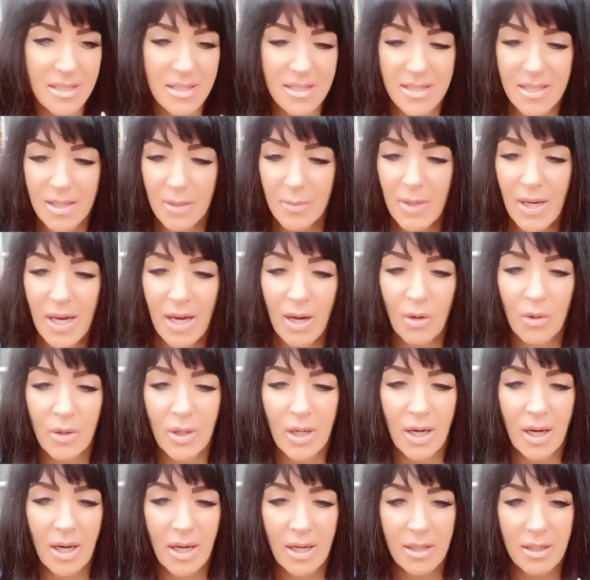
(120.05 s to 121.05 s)
somehow
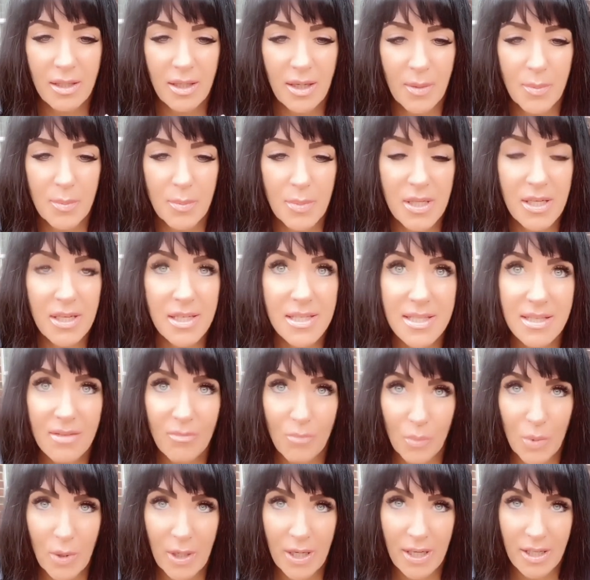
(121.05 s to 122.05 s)
got a piece
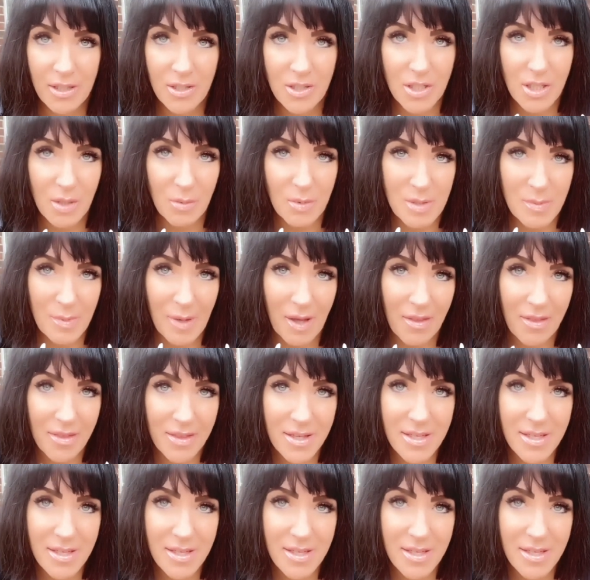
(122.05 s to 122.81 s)
of branch that was about